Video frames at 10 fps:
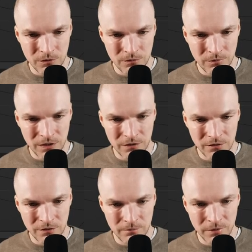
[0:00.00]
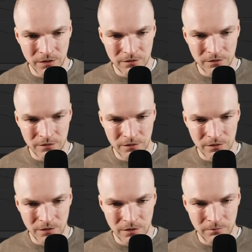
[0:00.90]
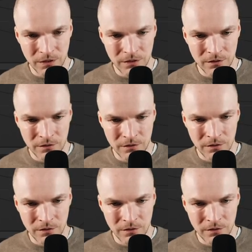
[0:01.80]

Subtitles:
to make it as big as it can be,